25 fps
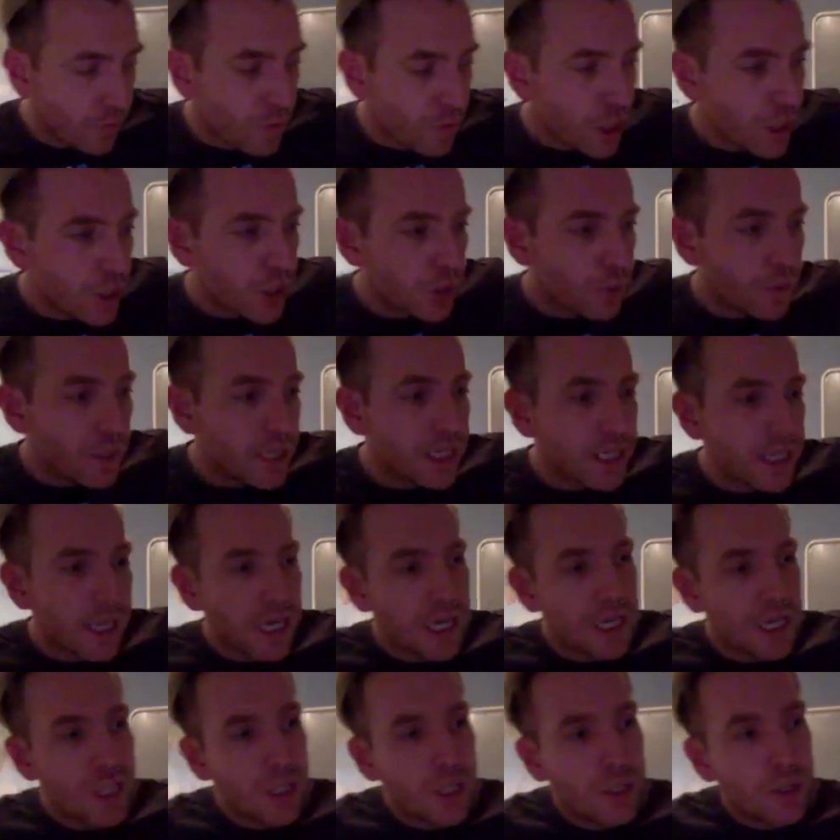So we
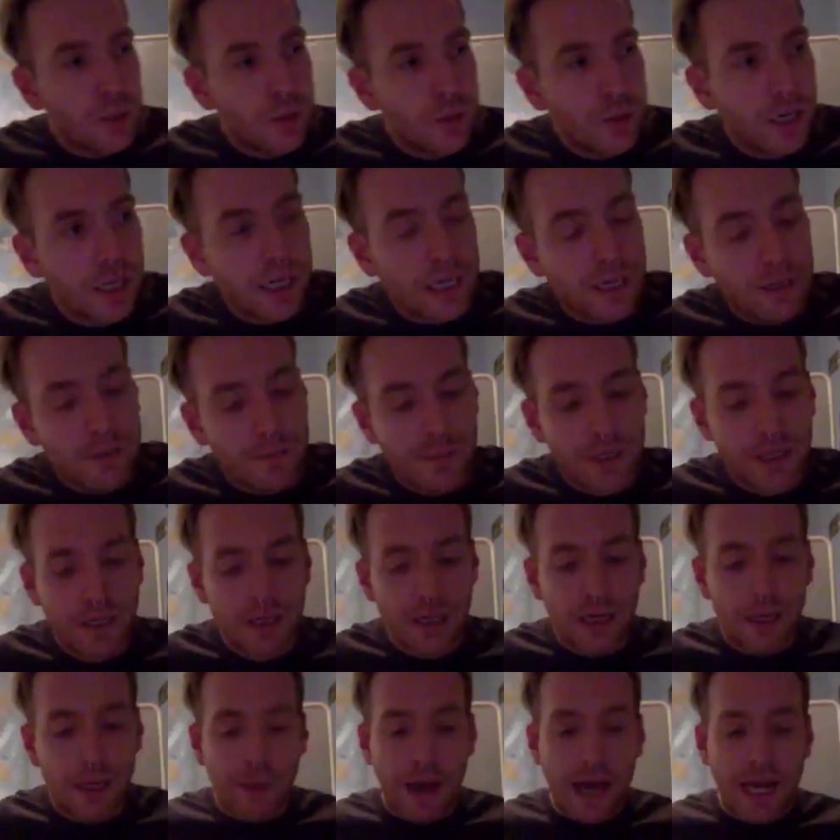decided to do
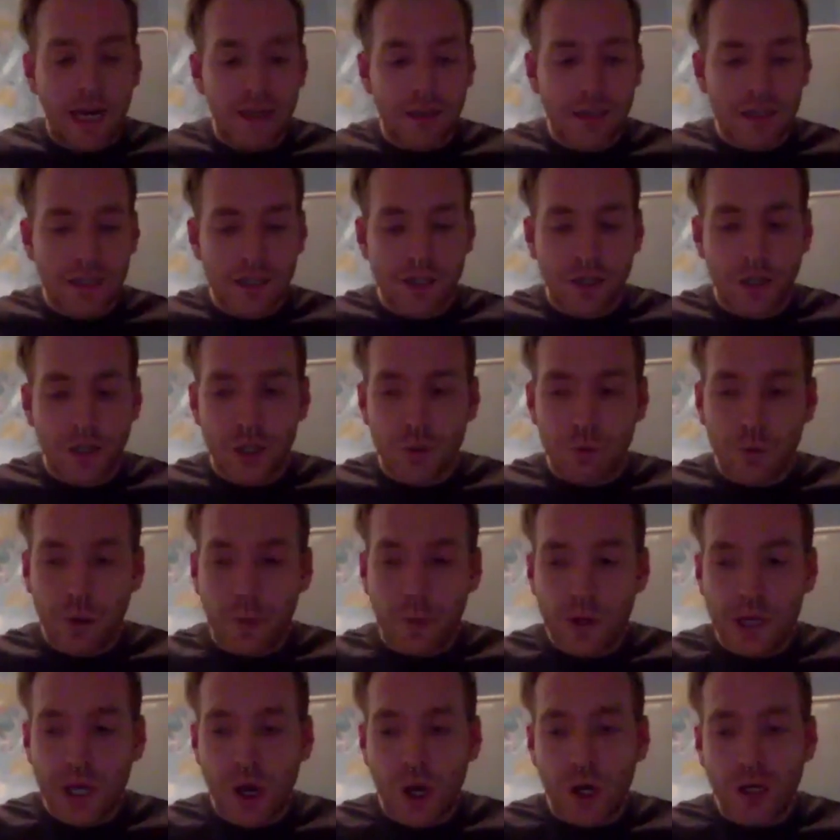a panel discussion where
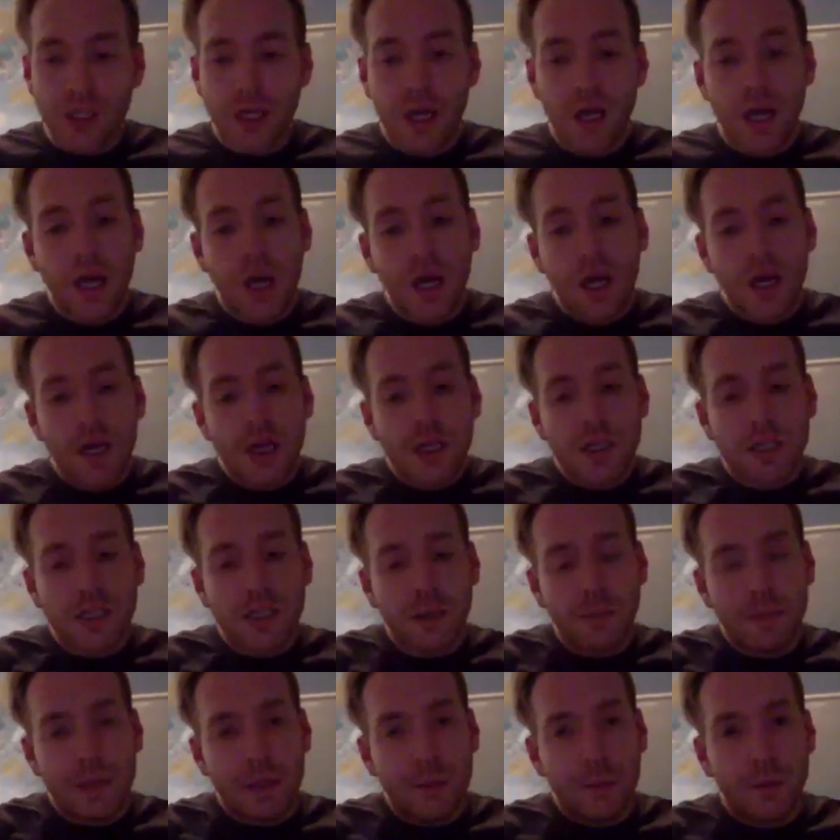we got
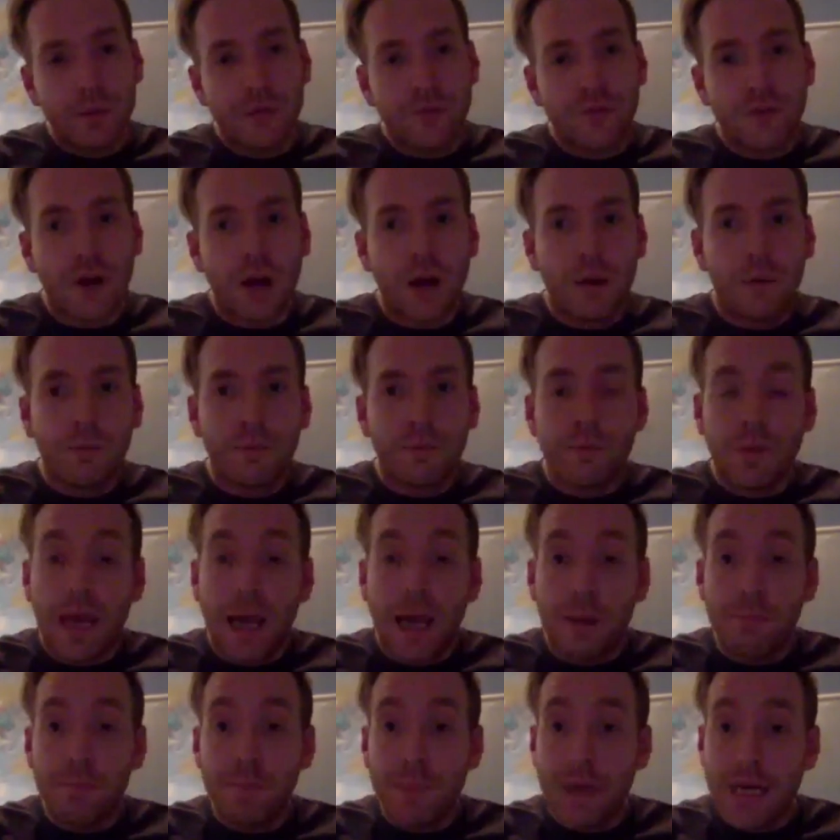some people from
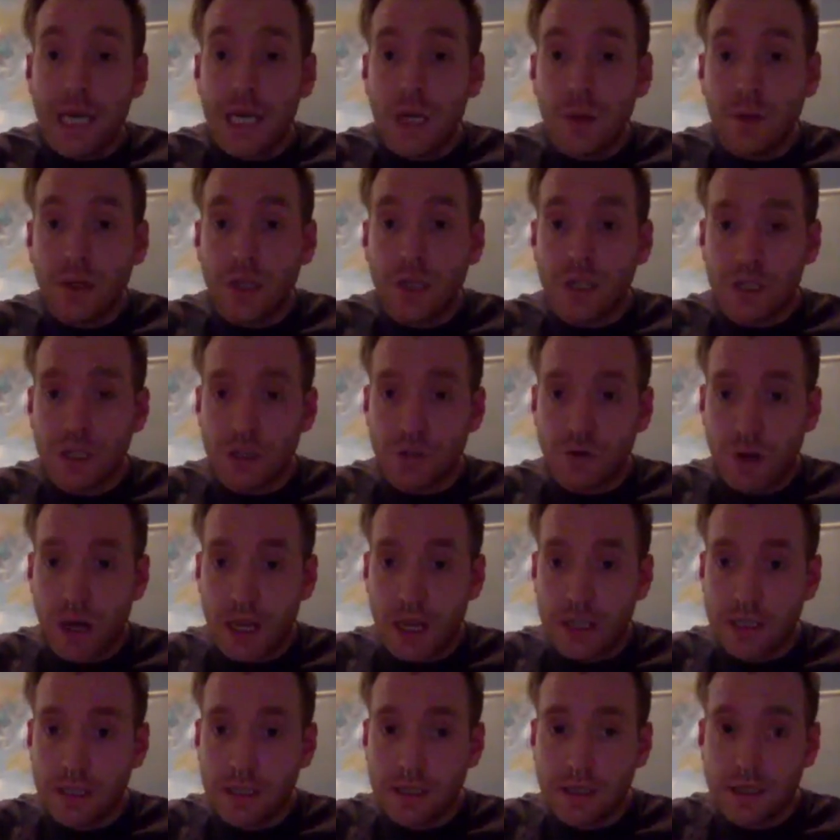B, which is a
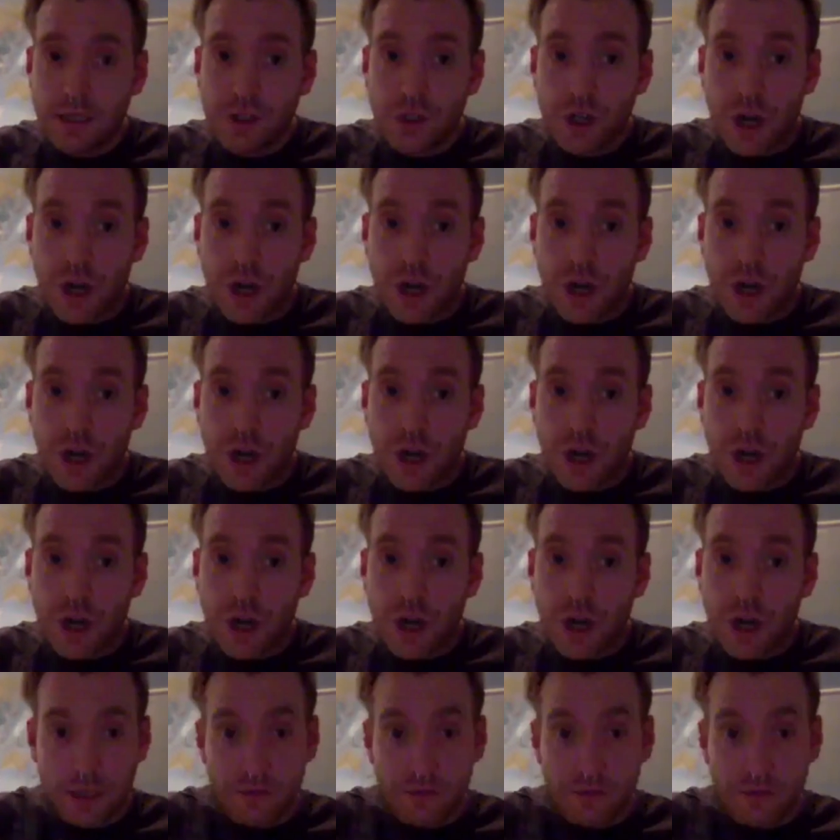trans
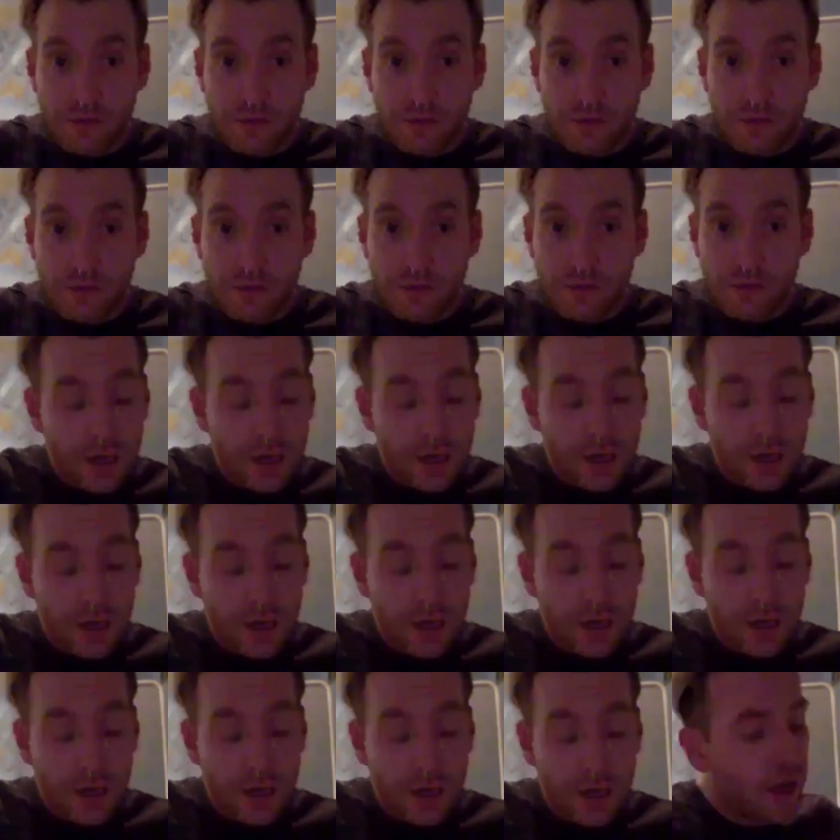charity, which is
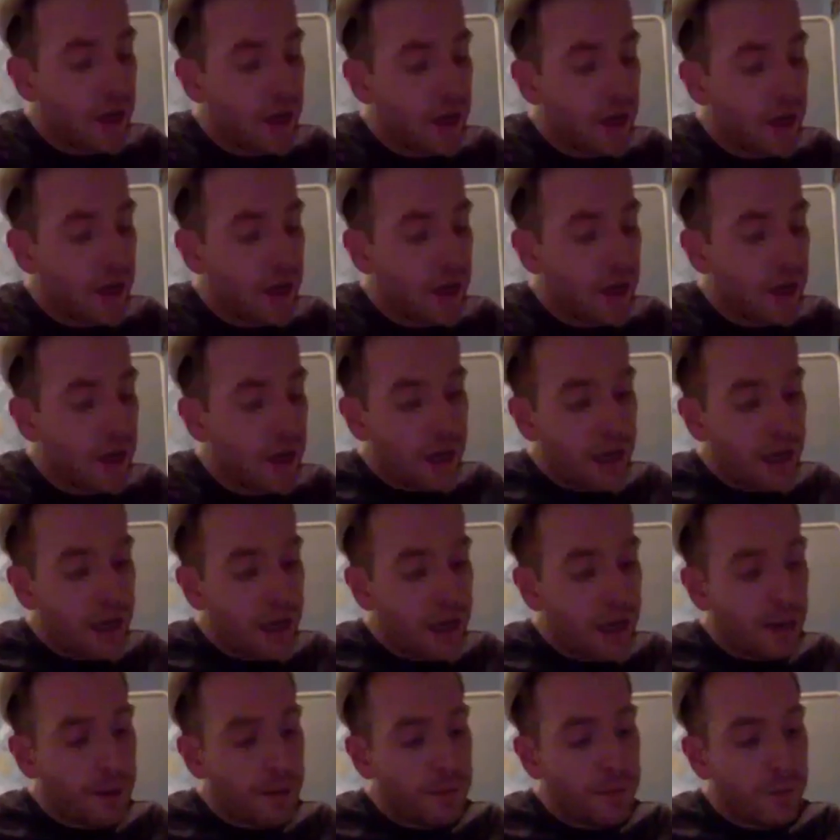from Newcastle.
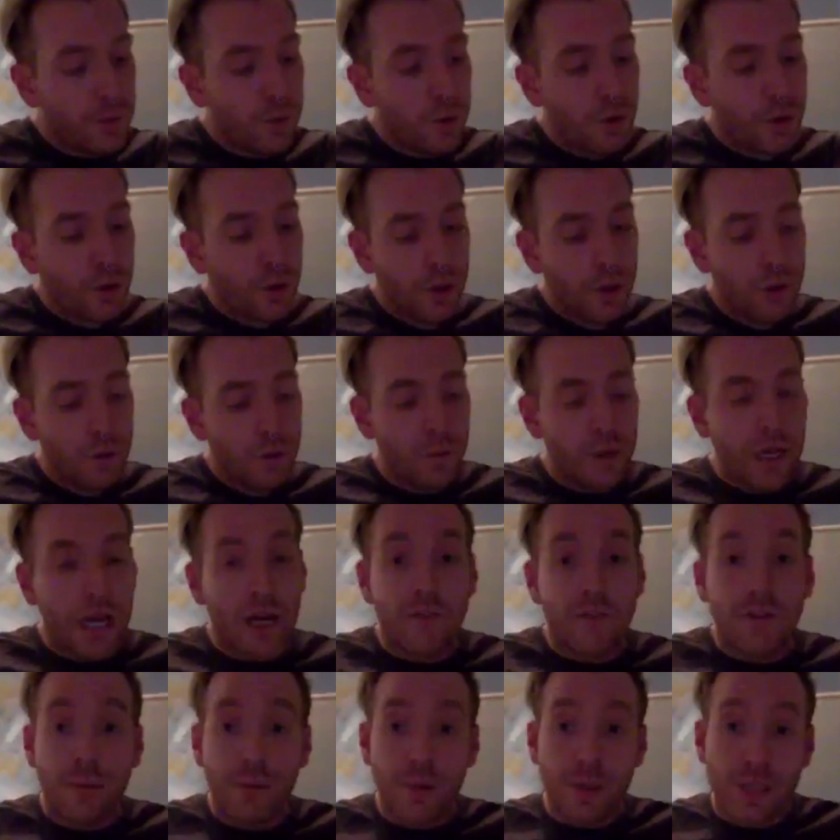We
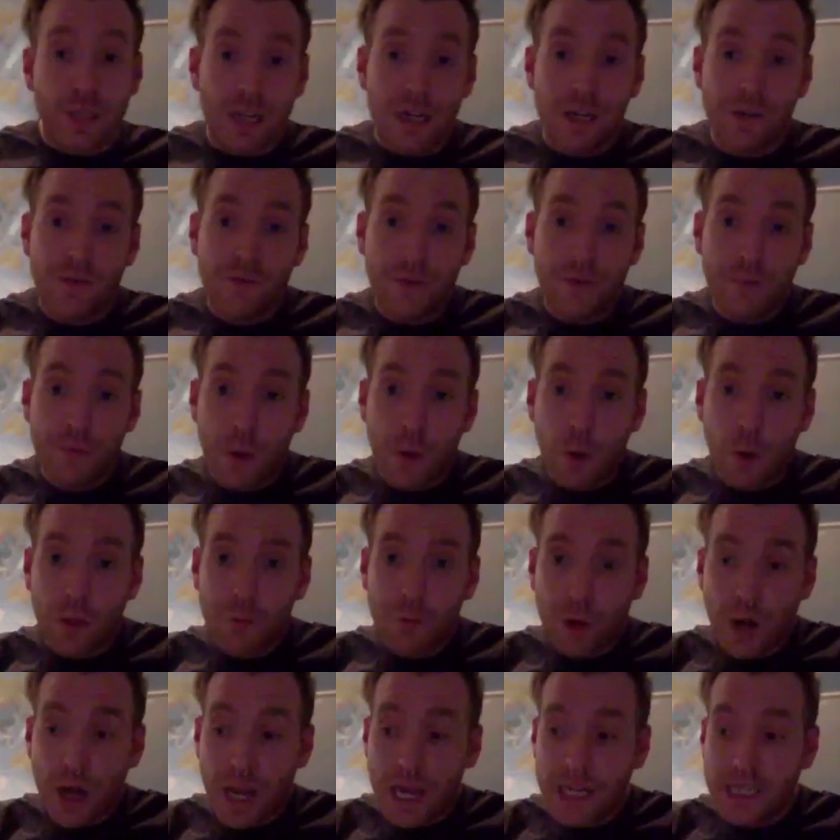had a representative from
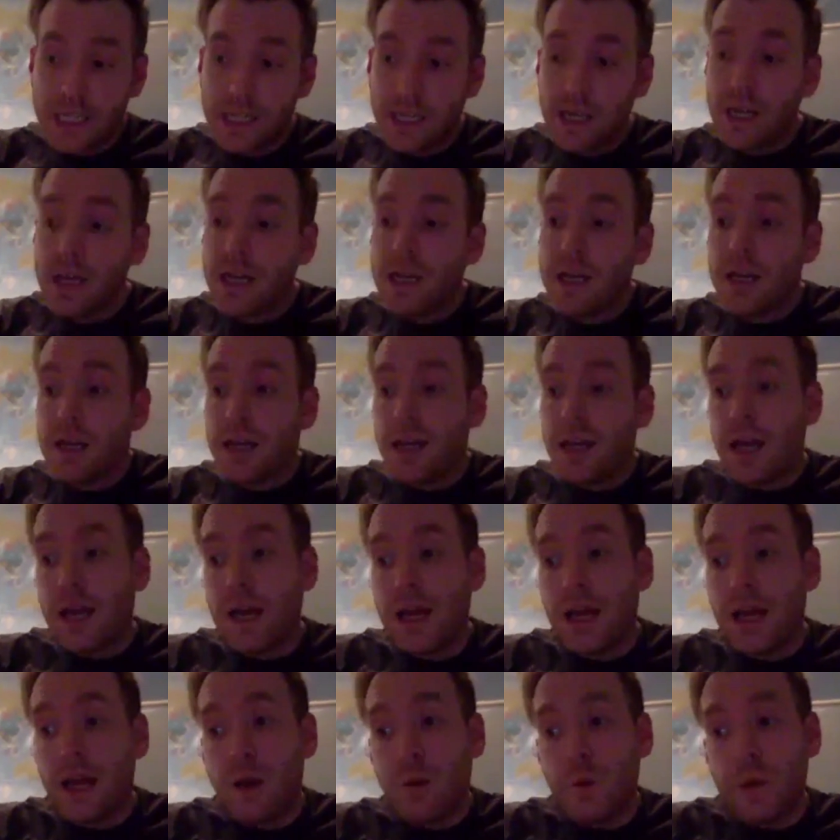Northern Pride.
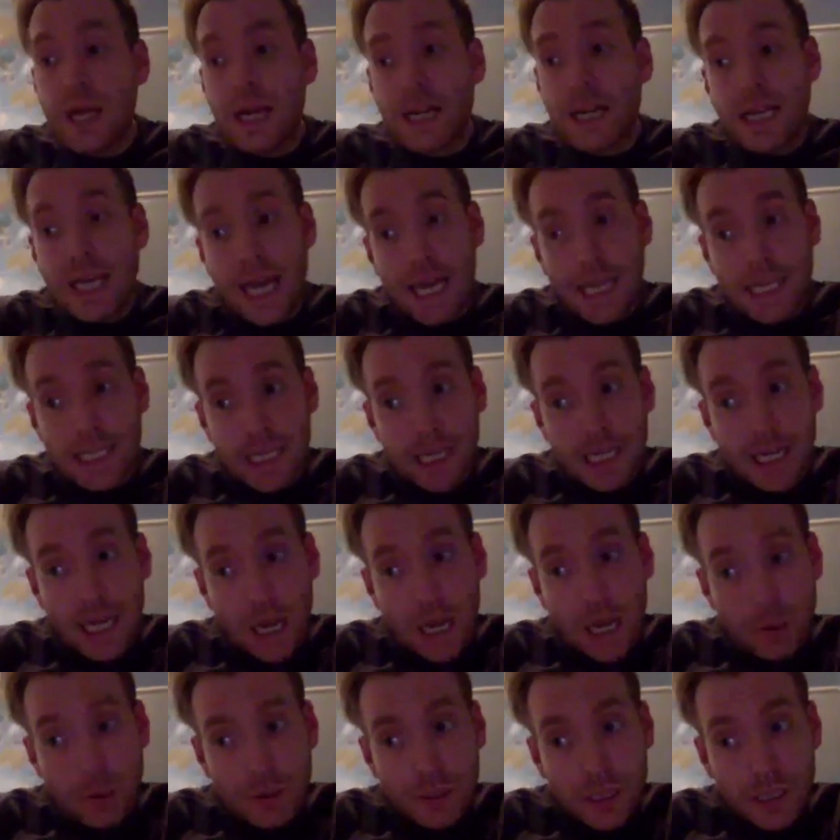We had Gateshead
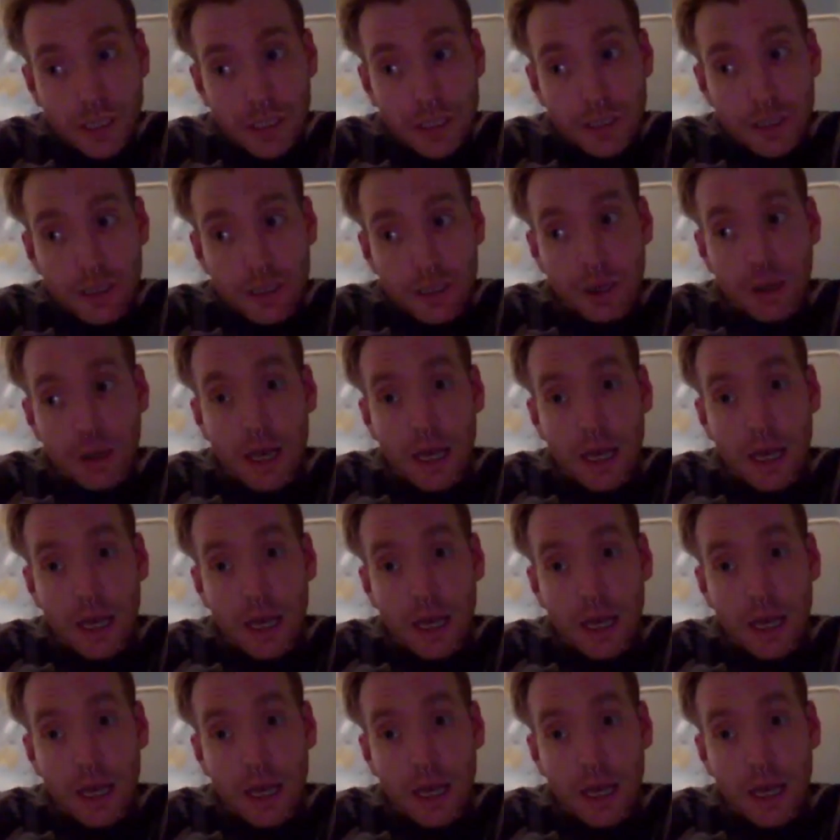Council.